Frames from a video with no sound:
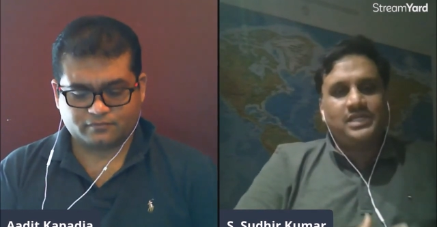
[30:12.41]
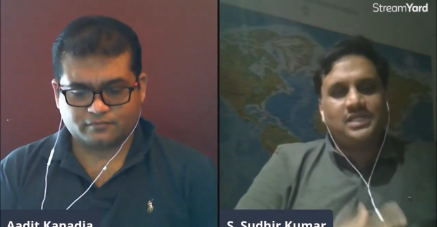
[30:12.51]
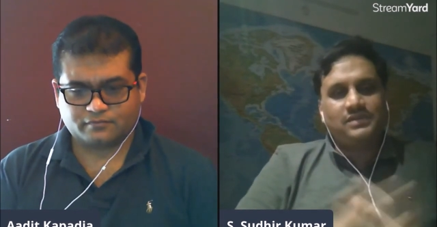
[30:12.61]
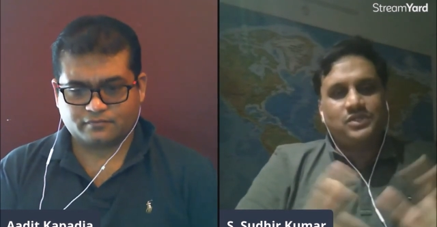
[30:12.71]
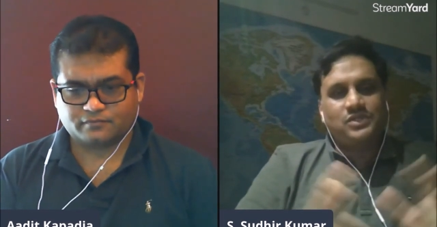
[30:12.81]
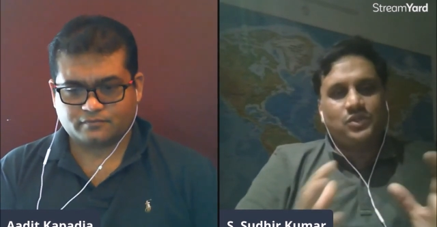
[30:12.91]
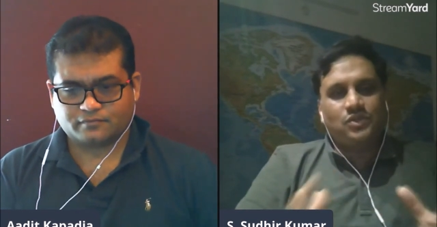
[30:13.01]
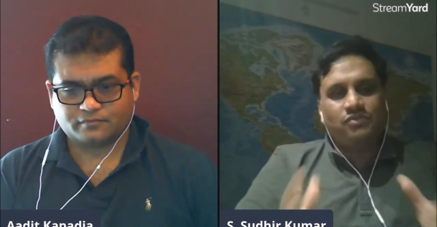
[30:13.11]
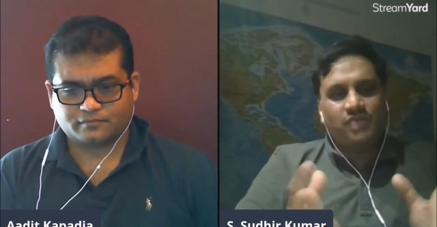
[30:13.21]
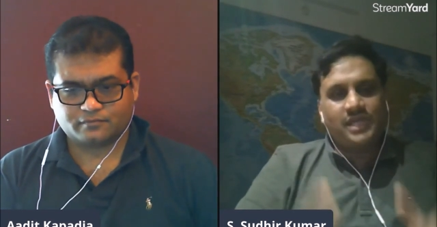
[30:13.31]
Speaker 1: There was no
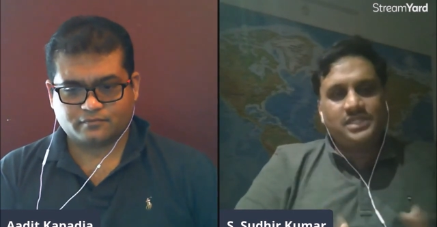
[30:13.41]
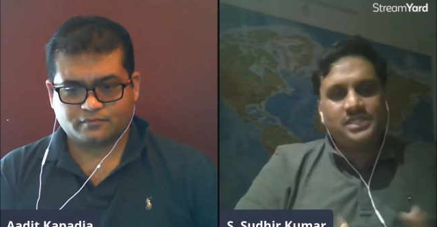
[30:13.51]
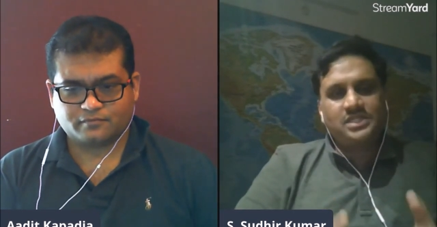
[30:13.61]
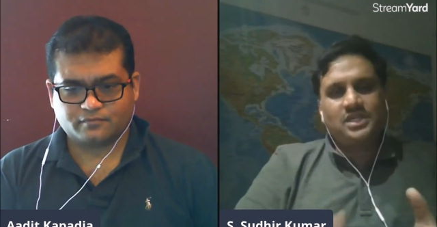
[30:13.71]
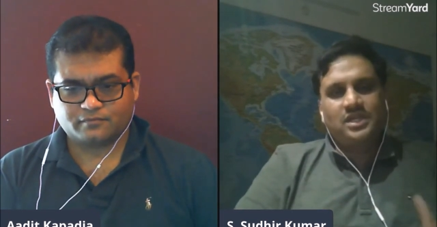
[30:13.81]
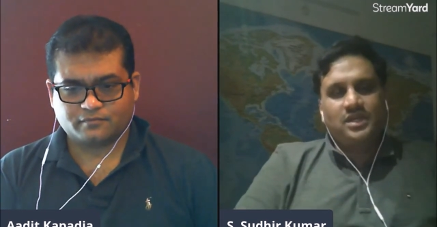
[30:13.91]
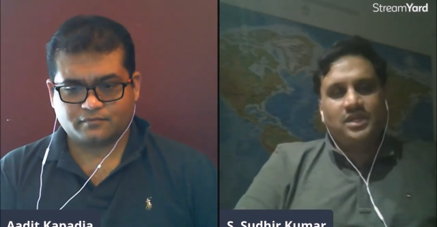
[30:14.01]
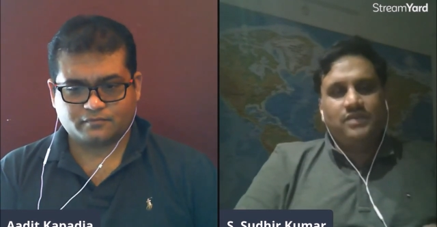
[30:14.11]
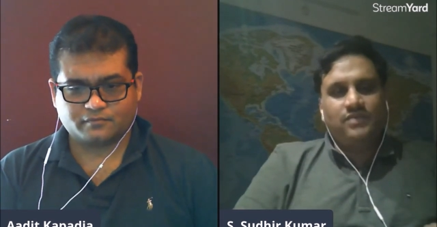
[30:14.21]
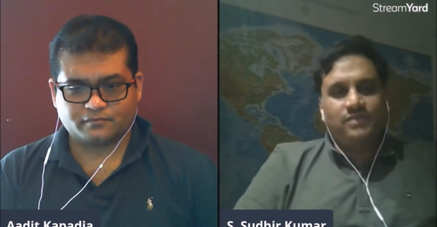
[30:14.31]
face
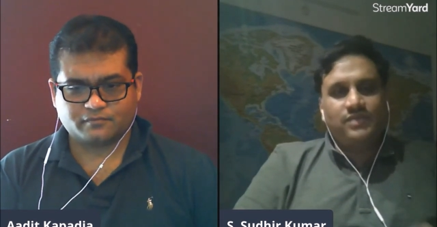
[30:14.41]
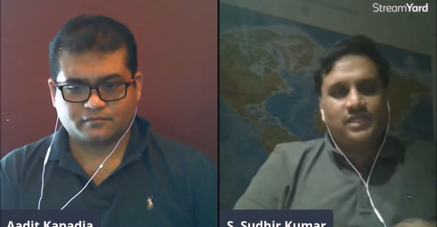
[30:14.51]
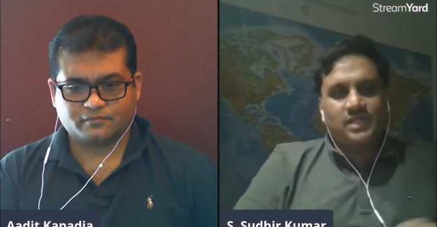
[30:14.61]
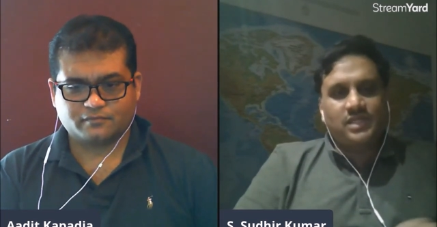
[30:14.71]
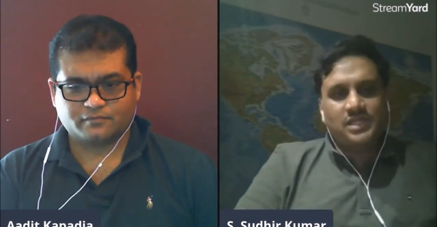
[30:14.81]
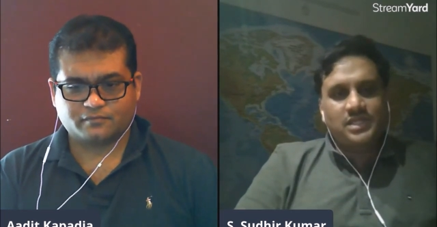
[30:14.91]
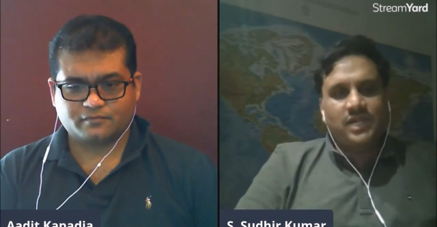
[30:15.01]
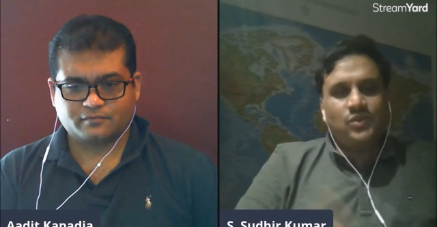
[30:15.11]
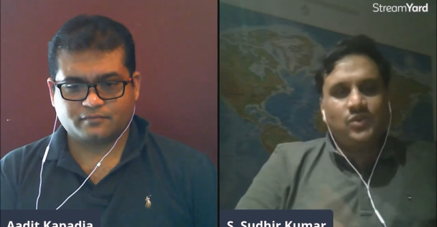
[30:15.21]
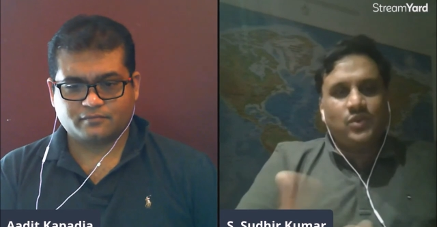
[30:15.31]
from within the state
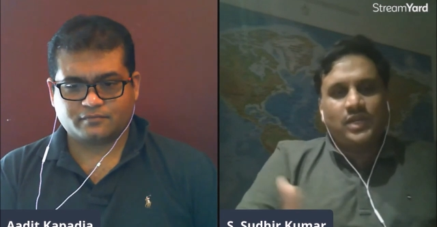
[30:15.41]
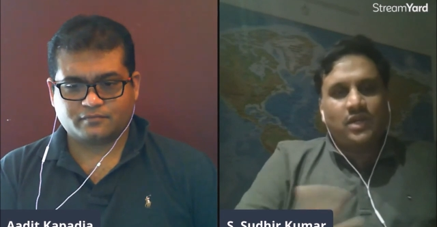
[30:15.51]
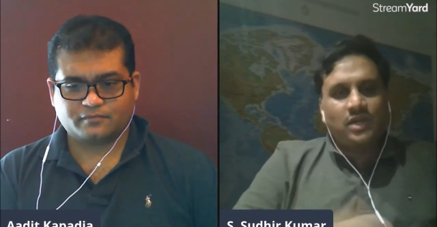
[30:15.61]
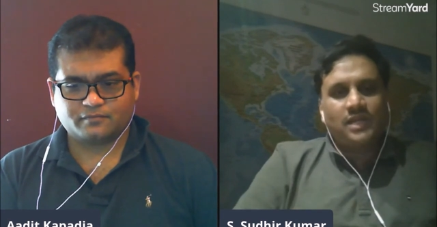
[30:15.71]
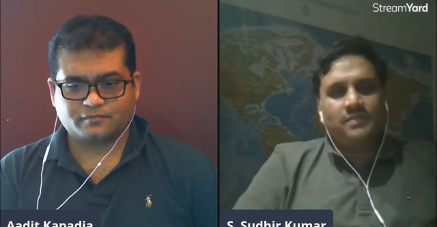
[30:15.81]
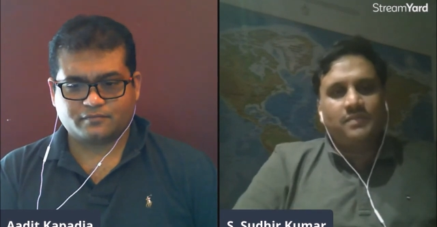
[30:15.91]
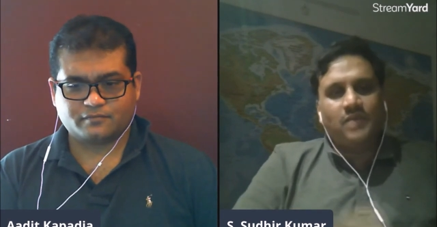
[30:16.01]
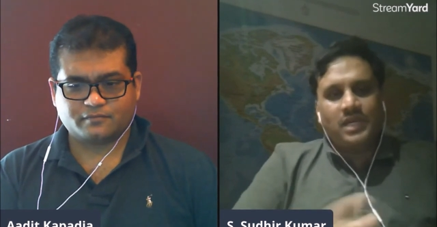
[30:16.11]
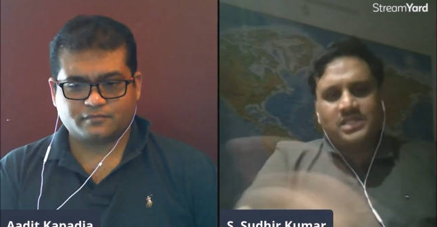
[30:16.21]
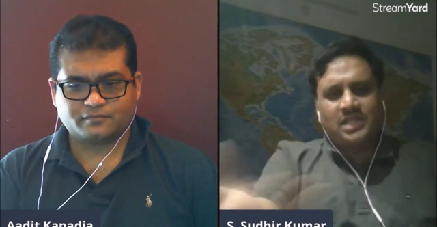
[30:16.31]
who could take on him and
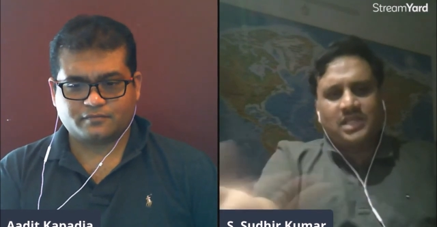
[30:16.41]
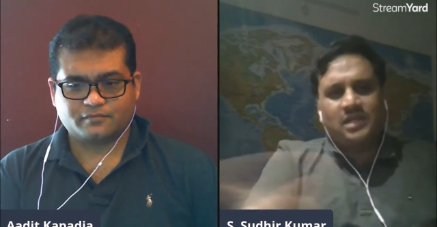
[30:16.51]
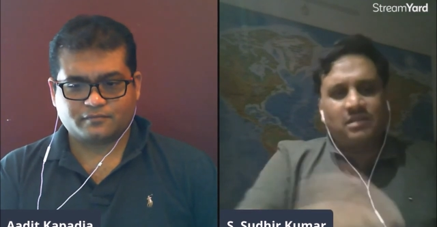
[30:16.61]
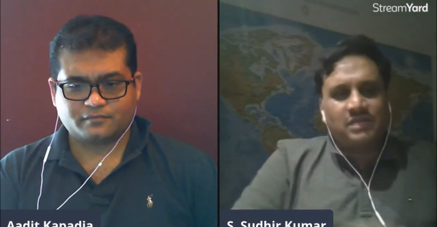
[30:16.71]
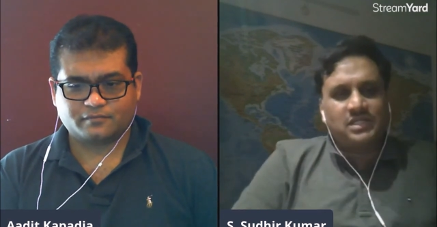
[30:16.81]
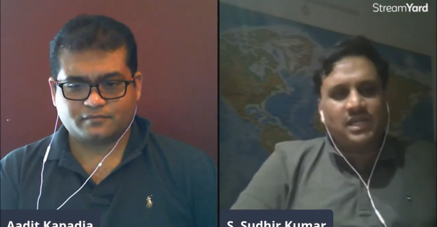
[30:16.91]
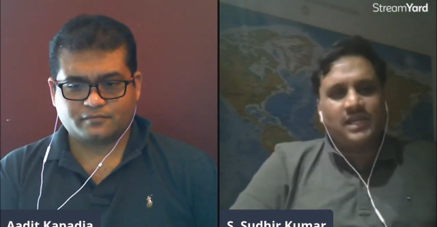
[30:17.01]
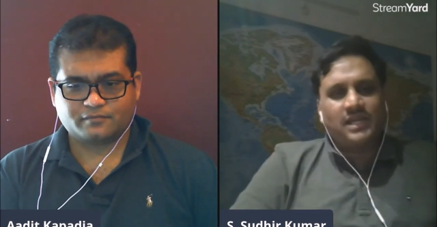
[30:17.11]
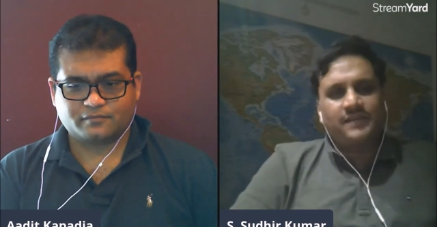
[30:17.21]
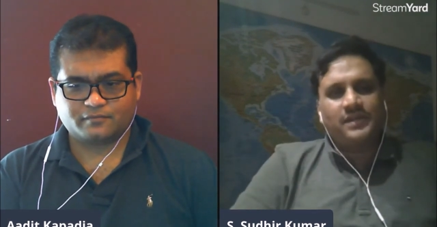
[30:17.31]
his son,
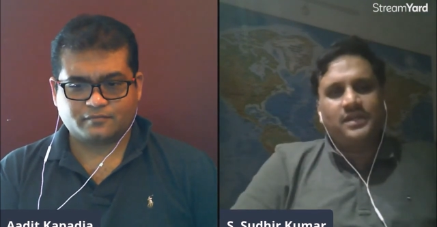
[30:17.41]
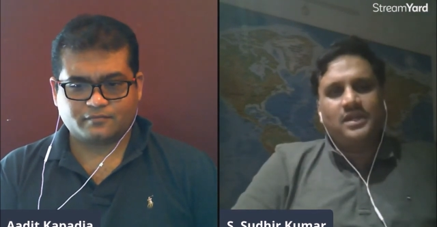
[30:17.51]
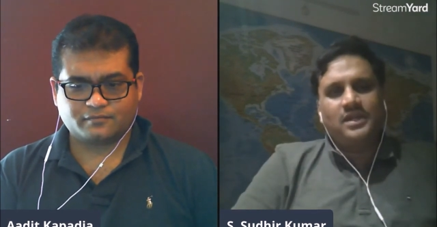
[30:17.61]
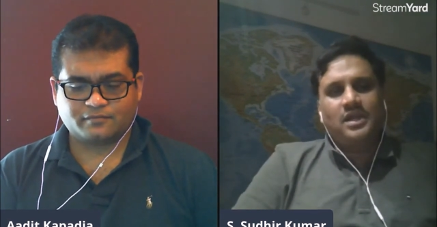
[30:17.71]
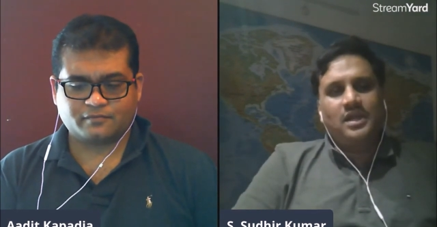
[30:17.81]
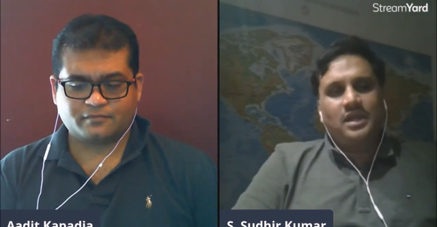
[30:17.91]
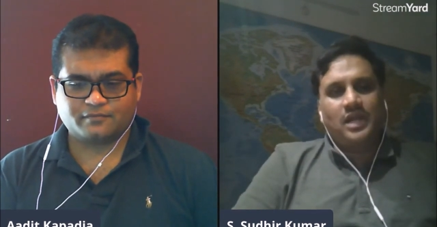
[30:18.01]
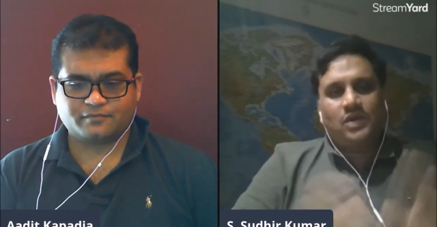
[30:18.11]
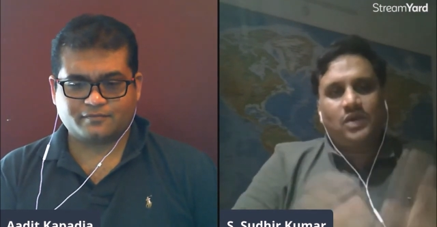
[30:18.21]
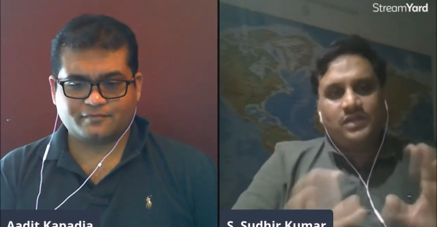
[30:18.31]
basically. Hmm.
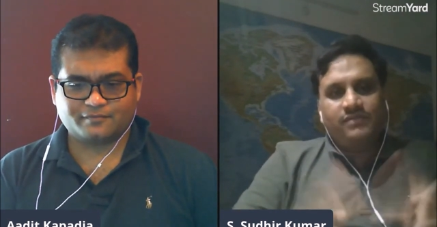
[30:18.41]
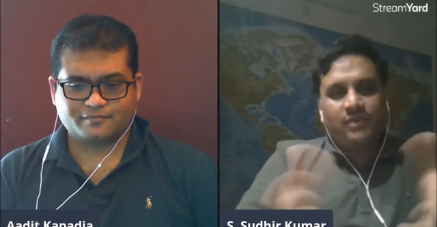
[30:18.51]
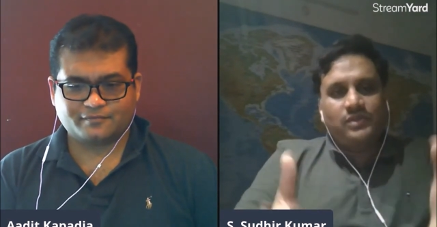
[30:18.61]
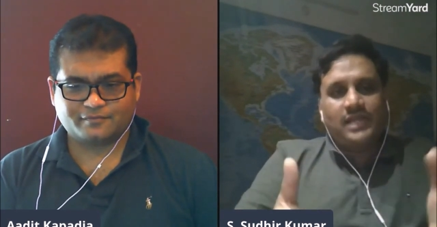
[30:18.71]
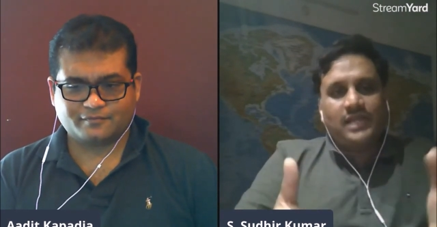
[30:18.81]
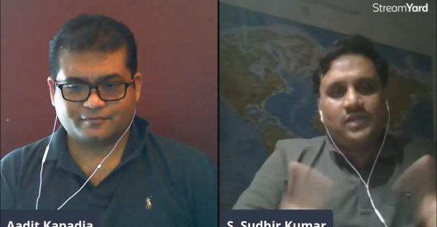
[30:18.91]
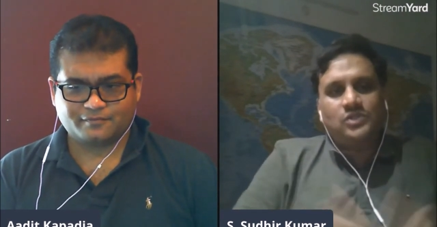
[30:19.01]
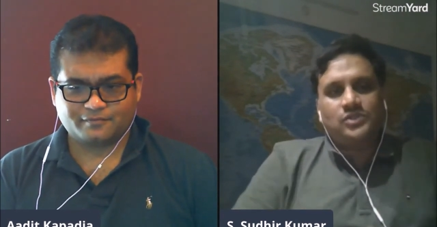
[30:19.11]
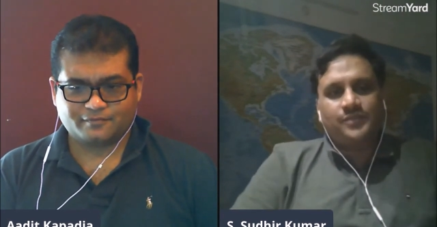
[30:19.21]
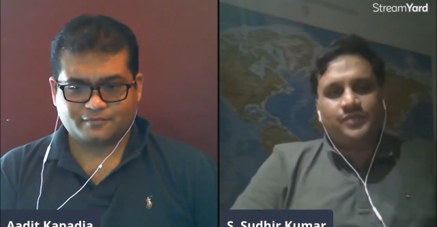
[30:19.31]
Now they found that also.